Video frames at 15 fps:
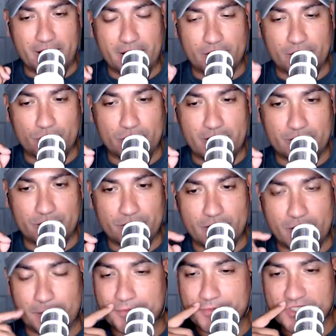I don't know who that's
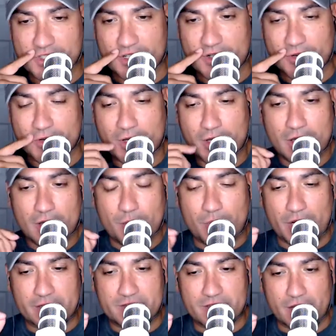from. So,
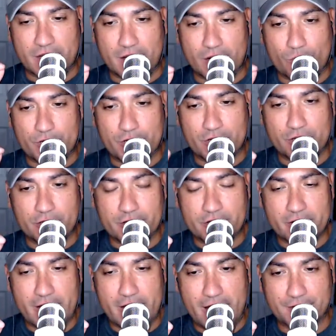but when you clear
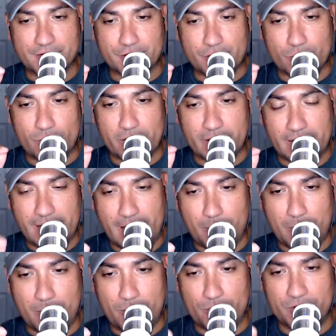your house, are you wearing
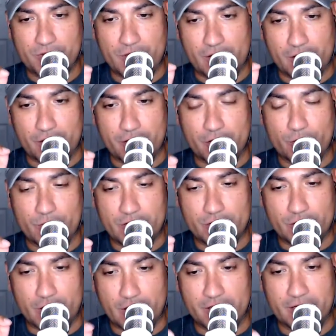cowboy boots and are you in
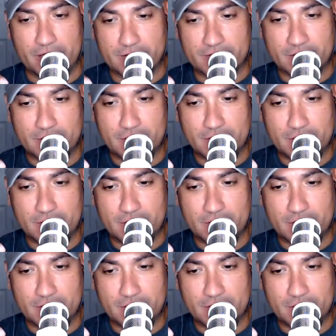your undies?